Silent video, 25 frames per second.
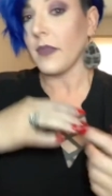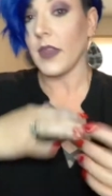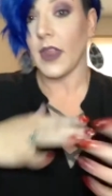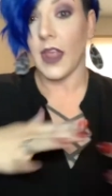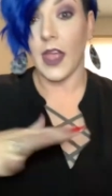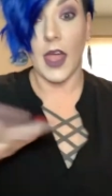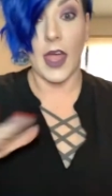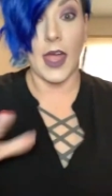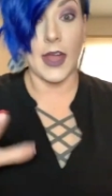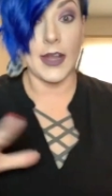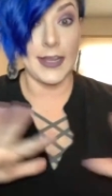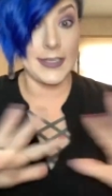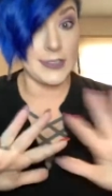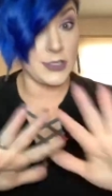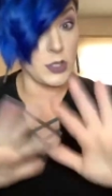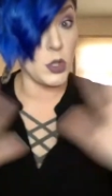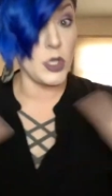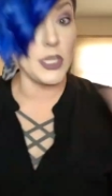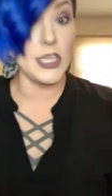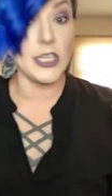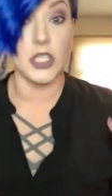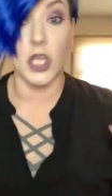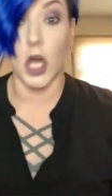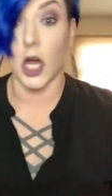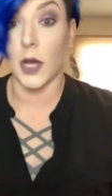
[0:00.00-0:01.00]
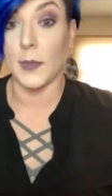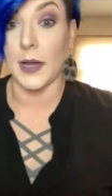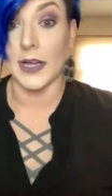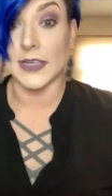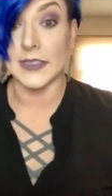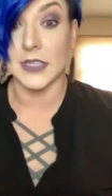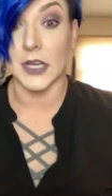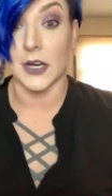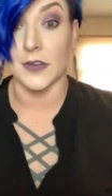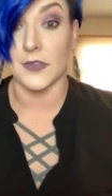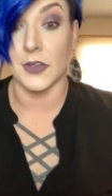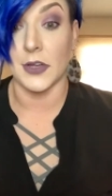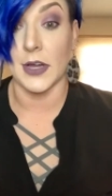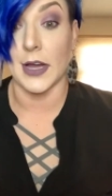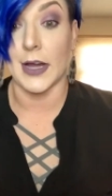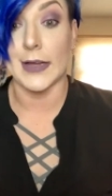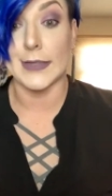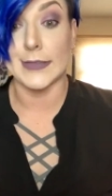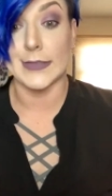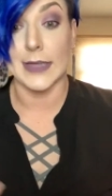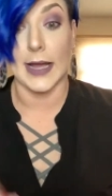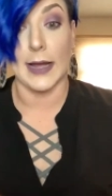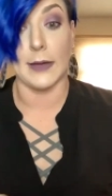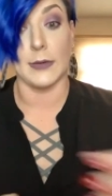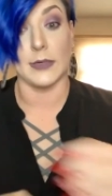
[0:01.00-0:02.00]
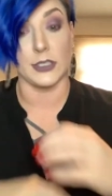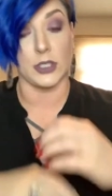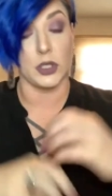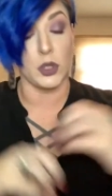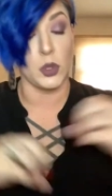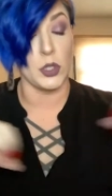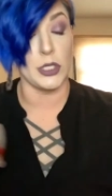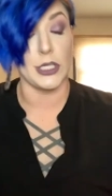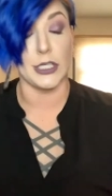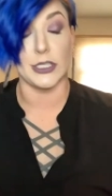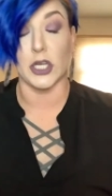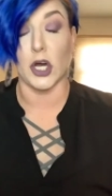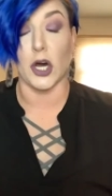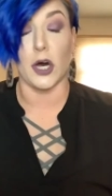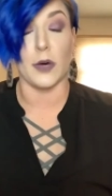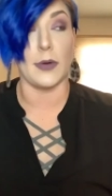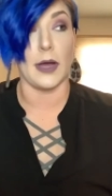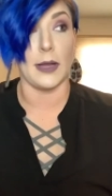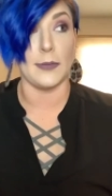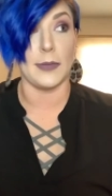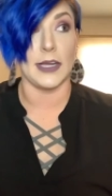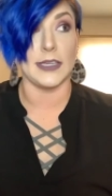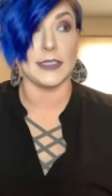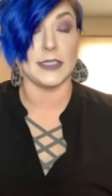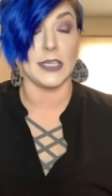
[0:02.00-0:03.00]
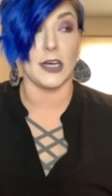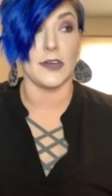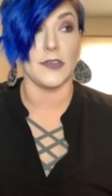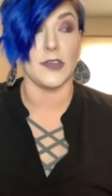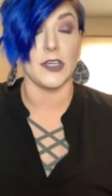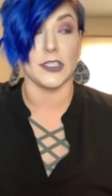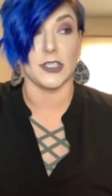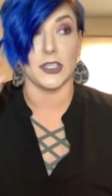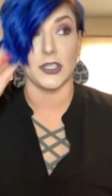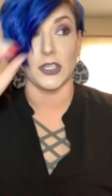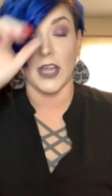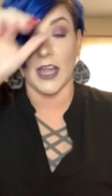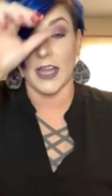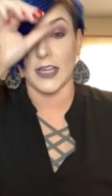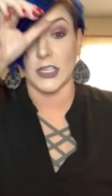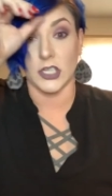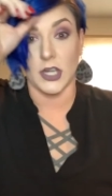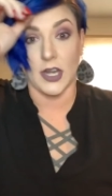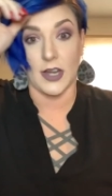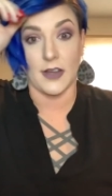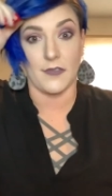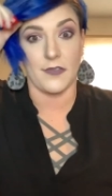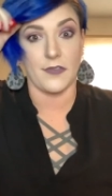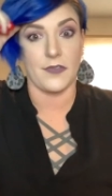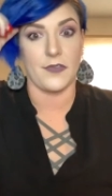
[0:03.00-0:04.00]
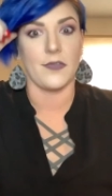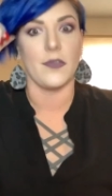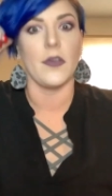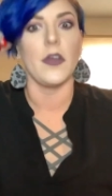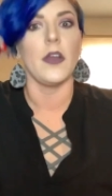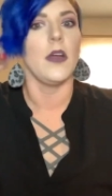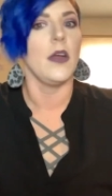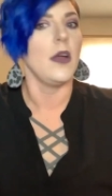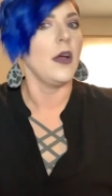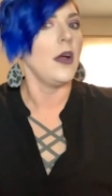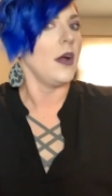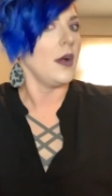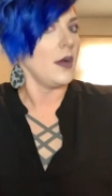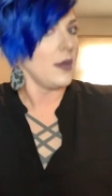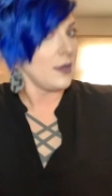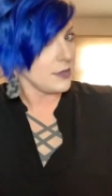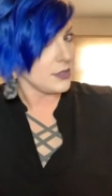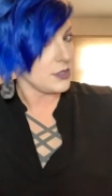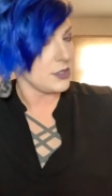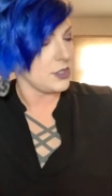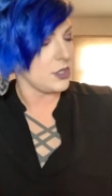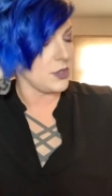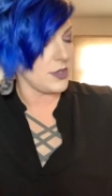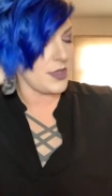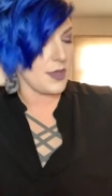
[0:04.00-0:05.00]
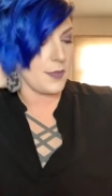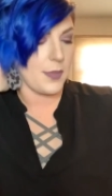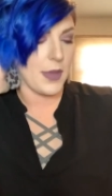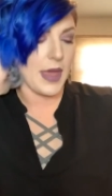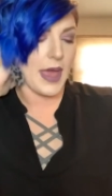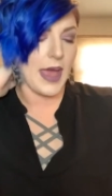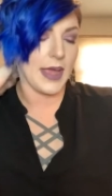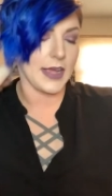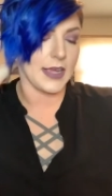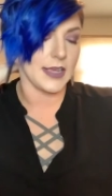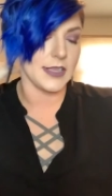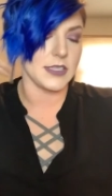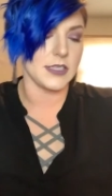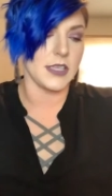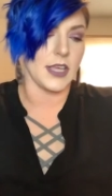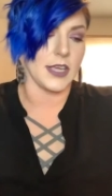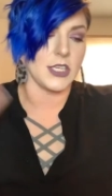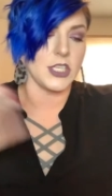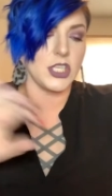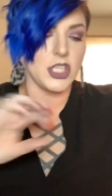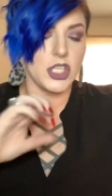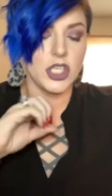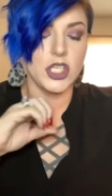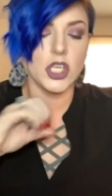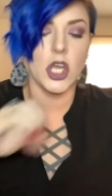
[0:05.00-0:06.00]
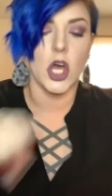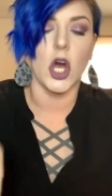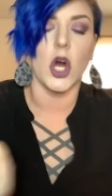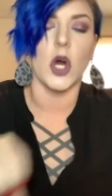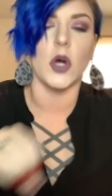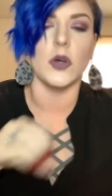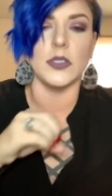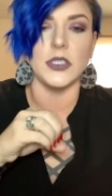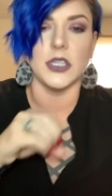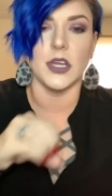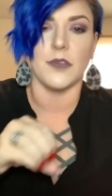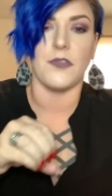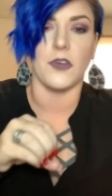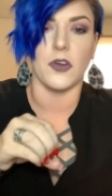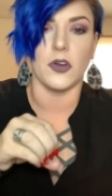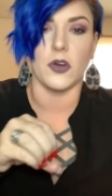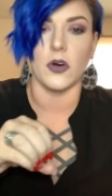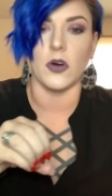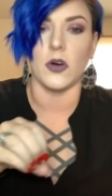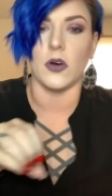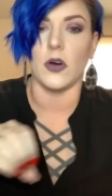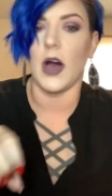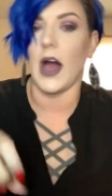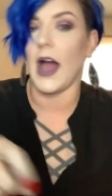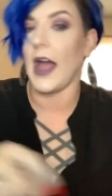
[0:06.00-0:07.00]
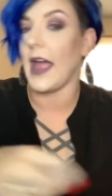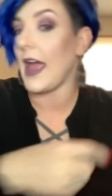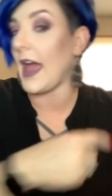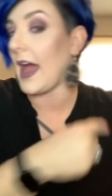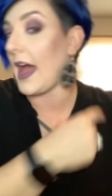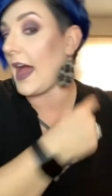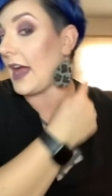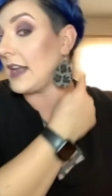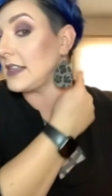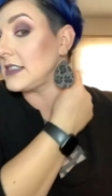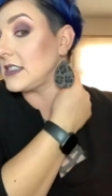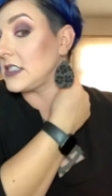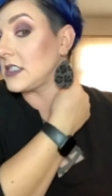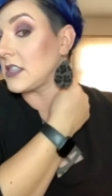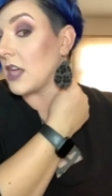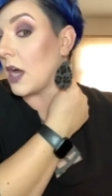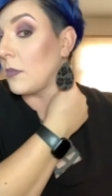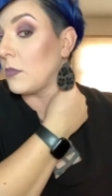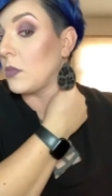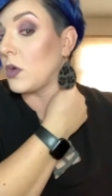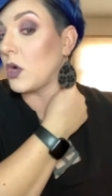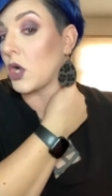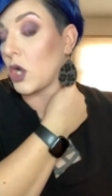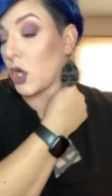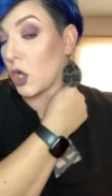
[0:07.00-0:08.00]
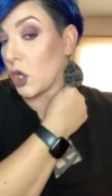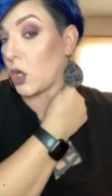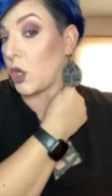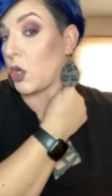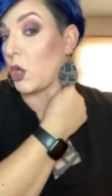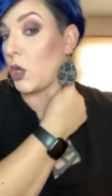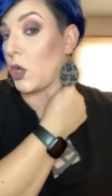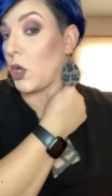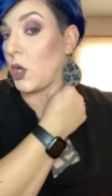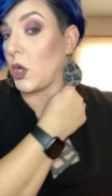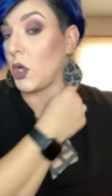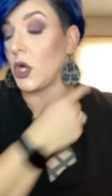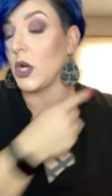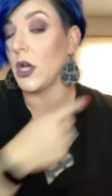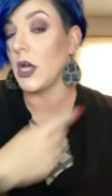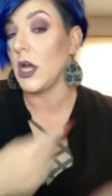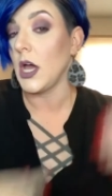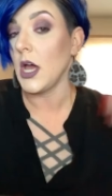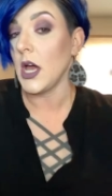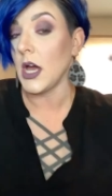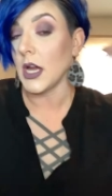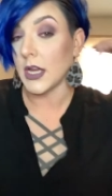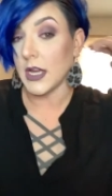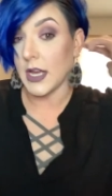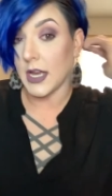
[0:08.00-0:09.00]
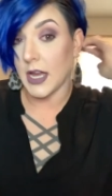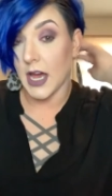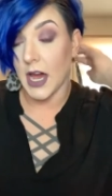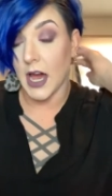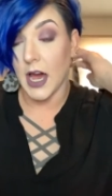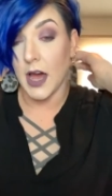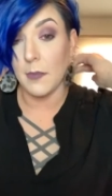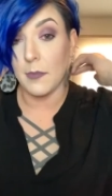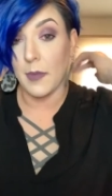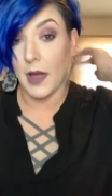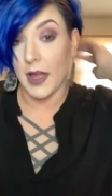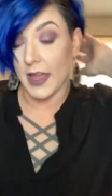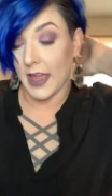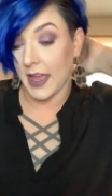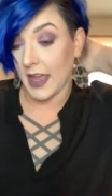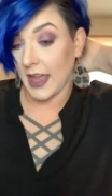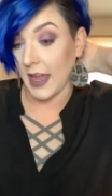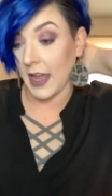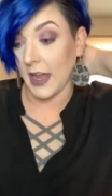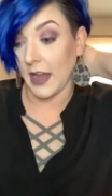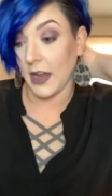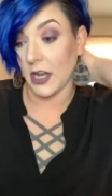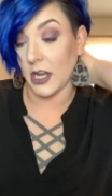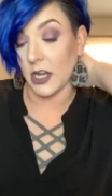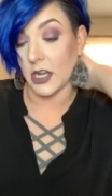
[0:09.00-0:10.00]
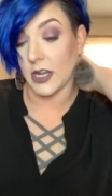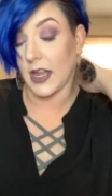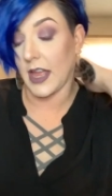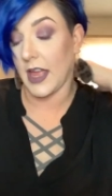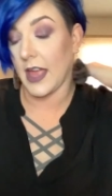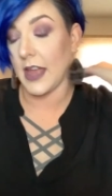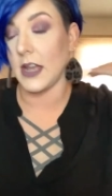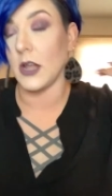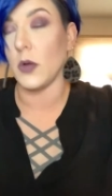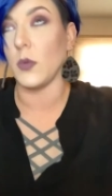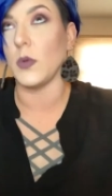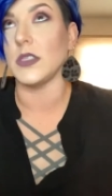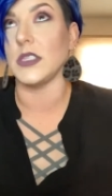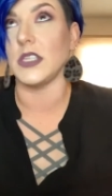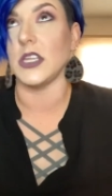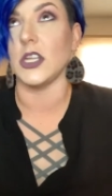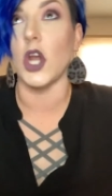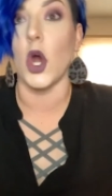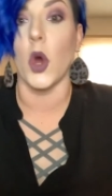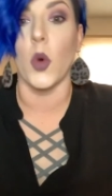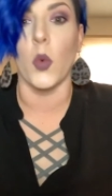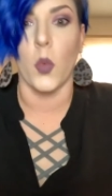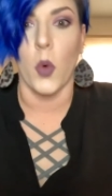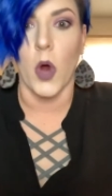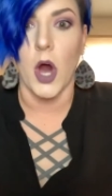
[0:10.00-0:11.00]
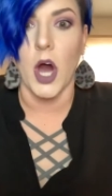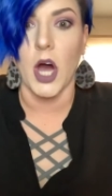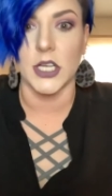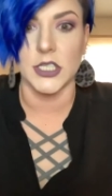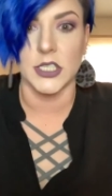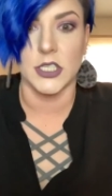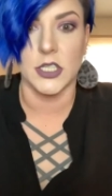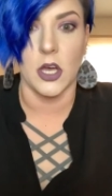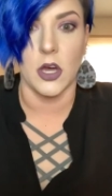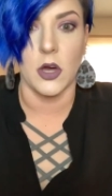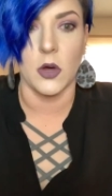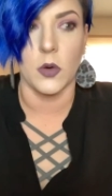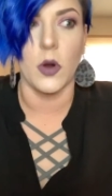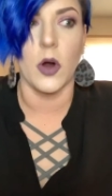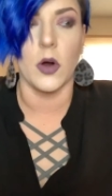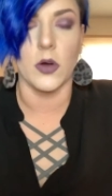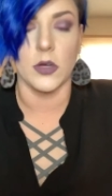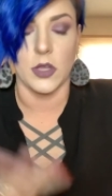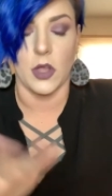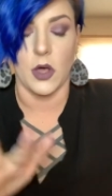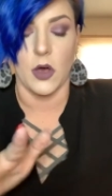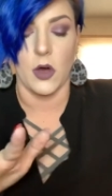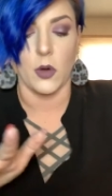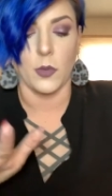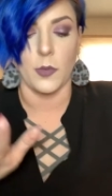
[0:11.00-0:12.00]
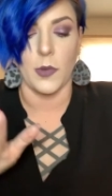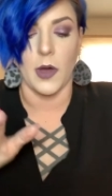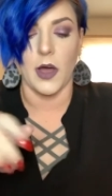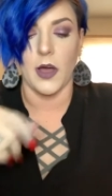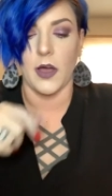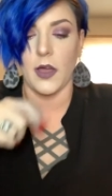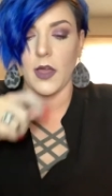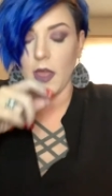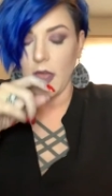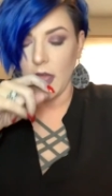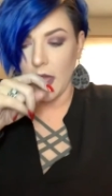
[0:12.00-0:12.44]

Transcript: And I do this all myself, you guys. I was doing this all by myself yesterday, trying to do the back. It's like so difficult. I had some girl cut my hair, and it was in Owasso, Oklahoma.